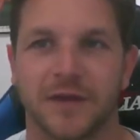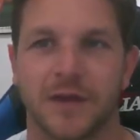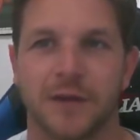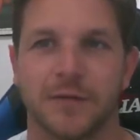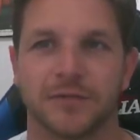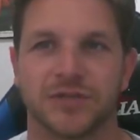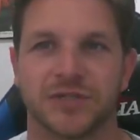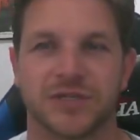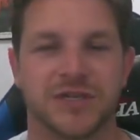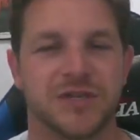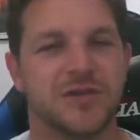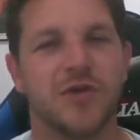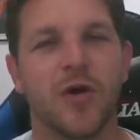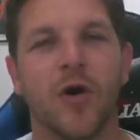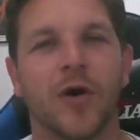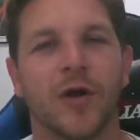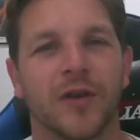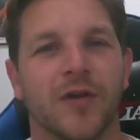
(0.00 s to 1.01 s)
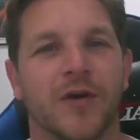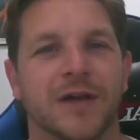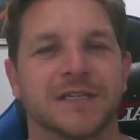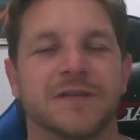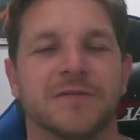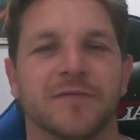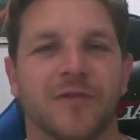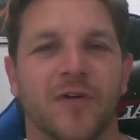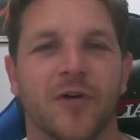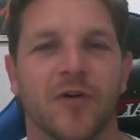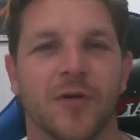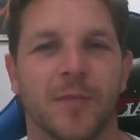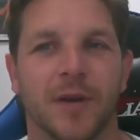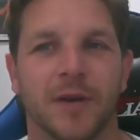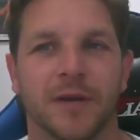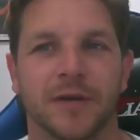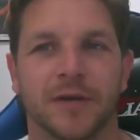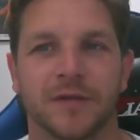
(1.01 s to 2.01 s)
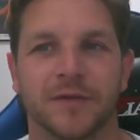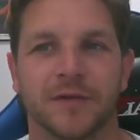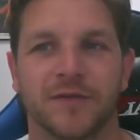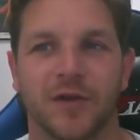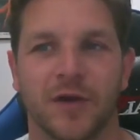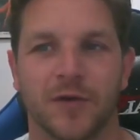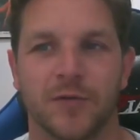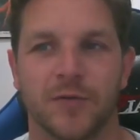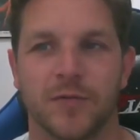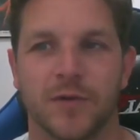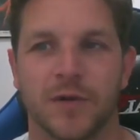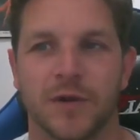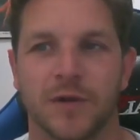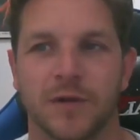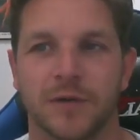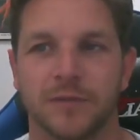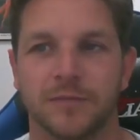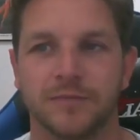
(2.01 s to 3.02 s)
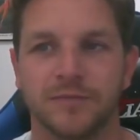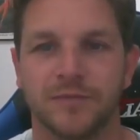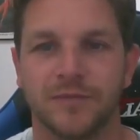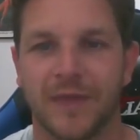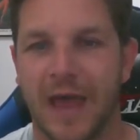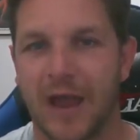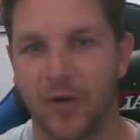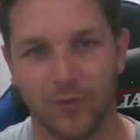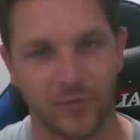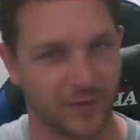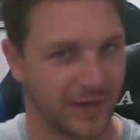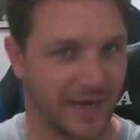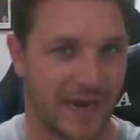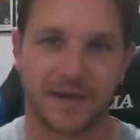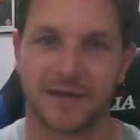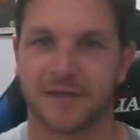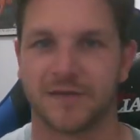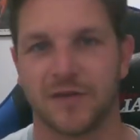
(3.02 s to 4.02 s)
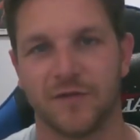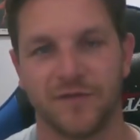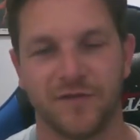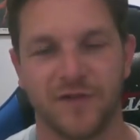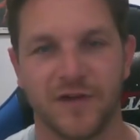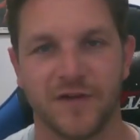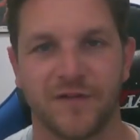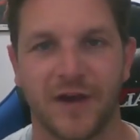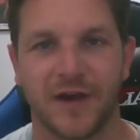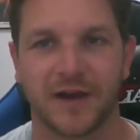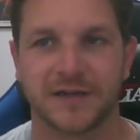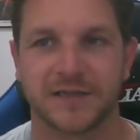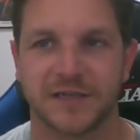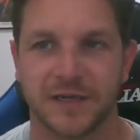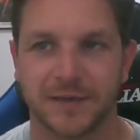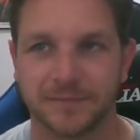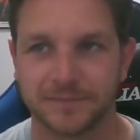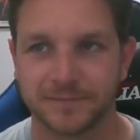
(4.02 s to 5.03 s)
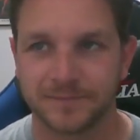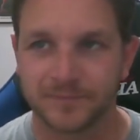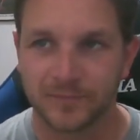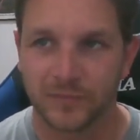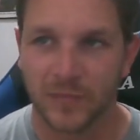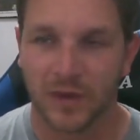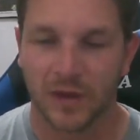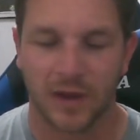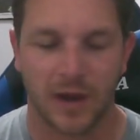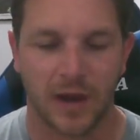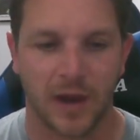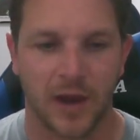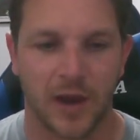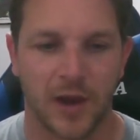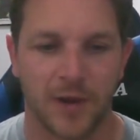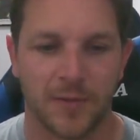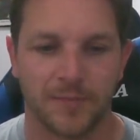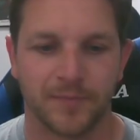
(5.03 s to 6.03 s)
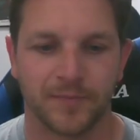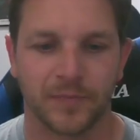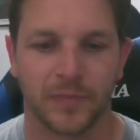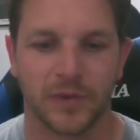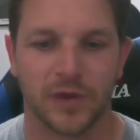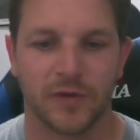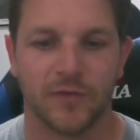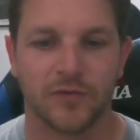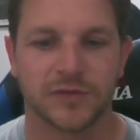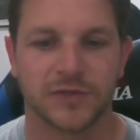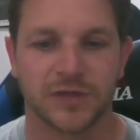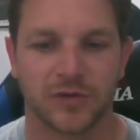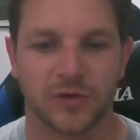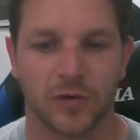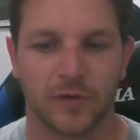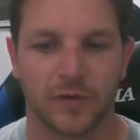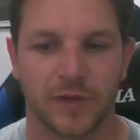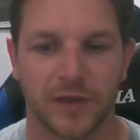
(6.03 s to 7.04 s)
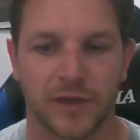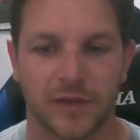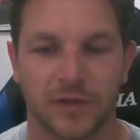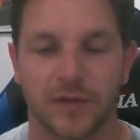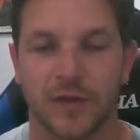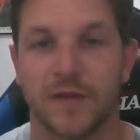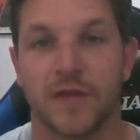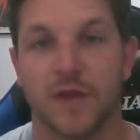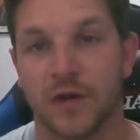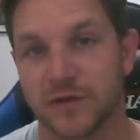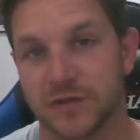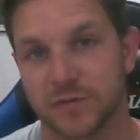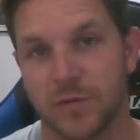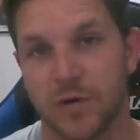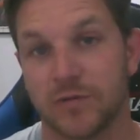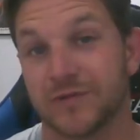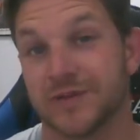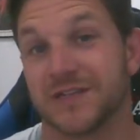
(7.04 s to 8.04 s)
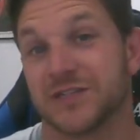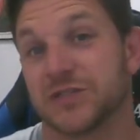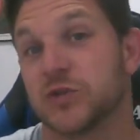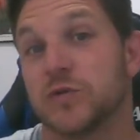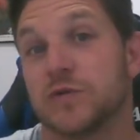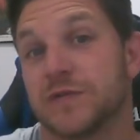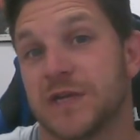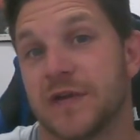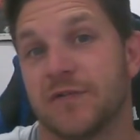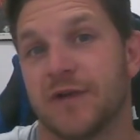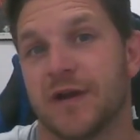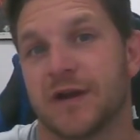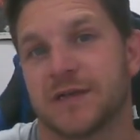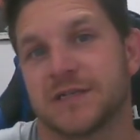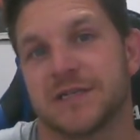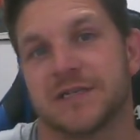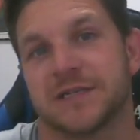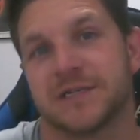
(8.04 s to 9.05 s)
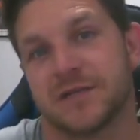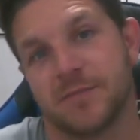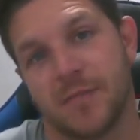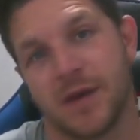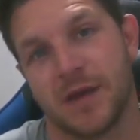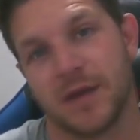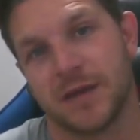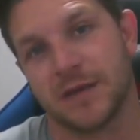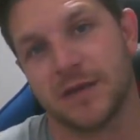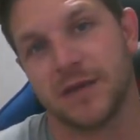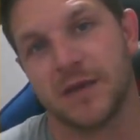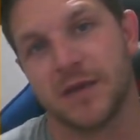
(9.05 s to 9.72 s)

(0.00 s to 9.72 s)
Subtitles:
it was just not a nice environment. So that already added to the fear factor. You've also got in the Lost World, there's two T-Rexes, the main